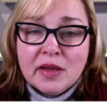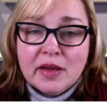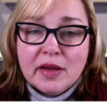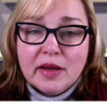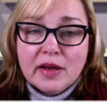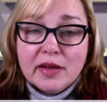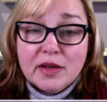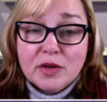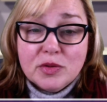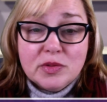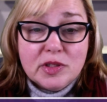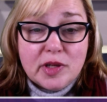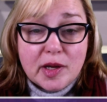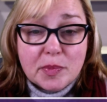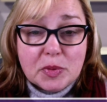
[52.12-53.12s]
I own
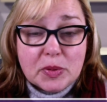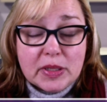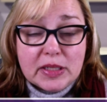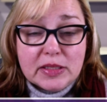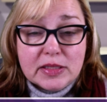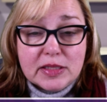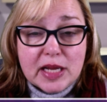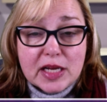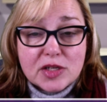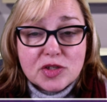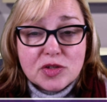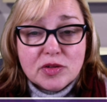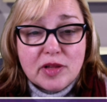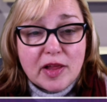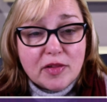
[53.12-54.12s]
and operate a
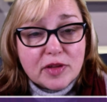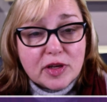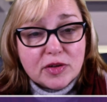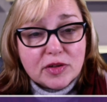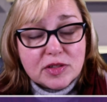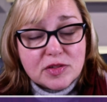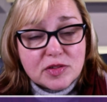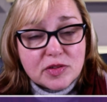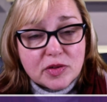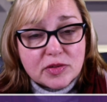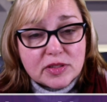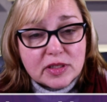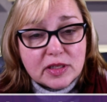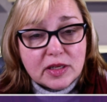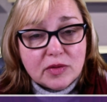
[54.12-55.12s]
national healthcare
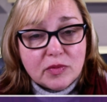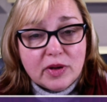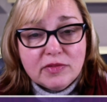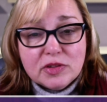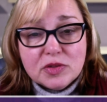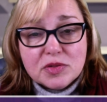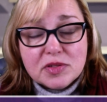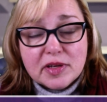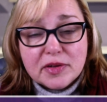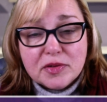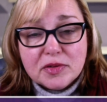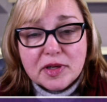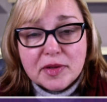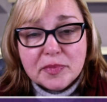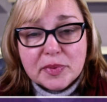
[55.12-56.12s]
consulting and revenue
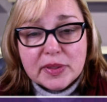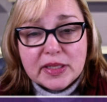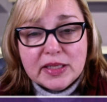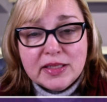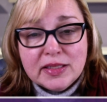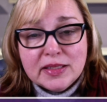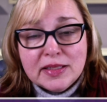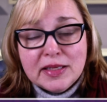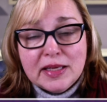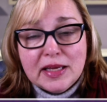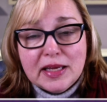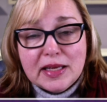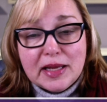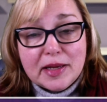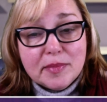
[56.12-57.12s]
cycle company,
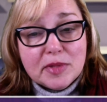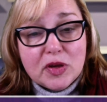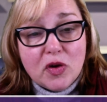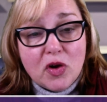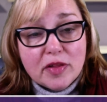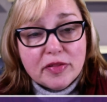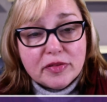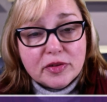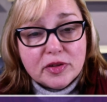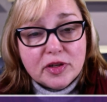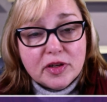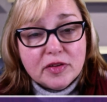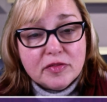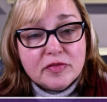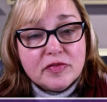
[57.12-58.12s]
and I am the author
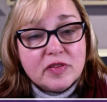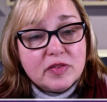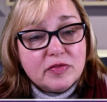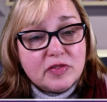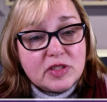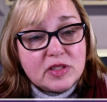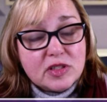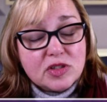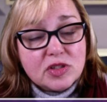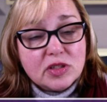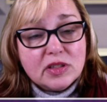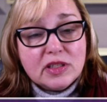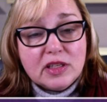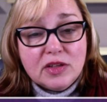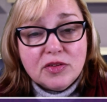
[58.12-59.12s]
of
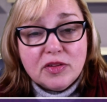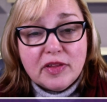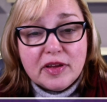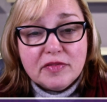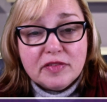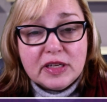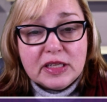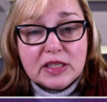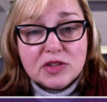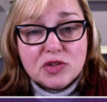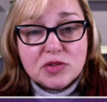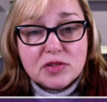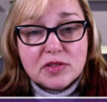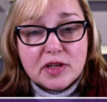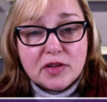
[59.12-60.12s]
Physician Heal Thy
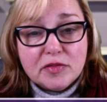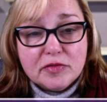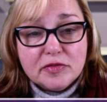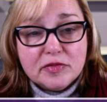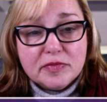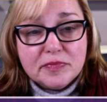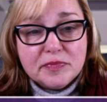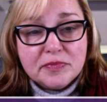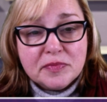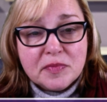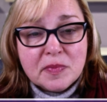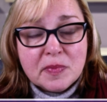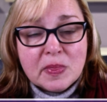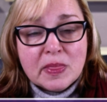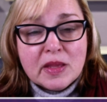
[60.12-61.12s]
Financial Self.
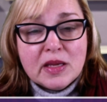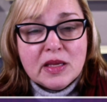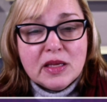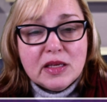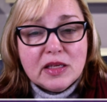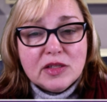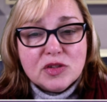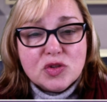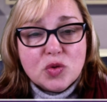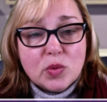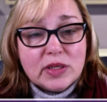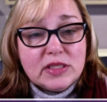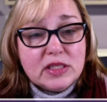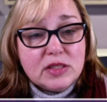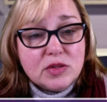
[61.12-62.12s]
In
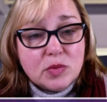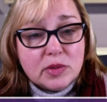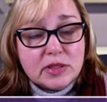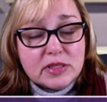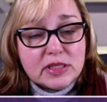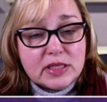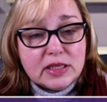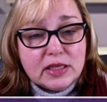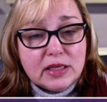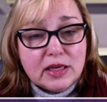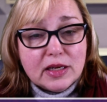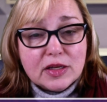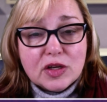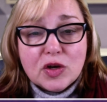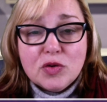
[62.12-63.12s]
2020,
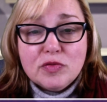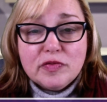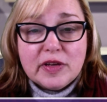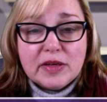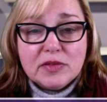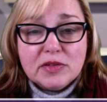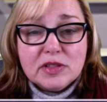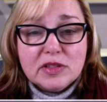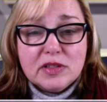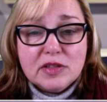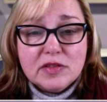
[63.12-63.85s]
I co-founded the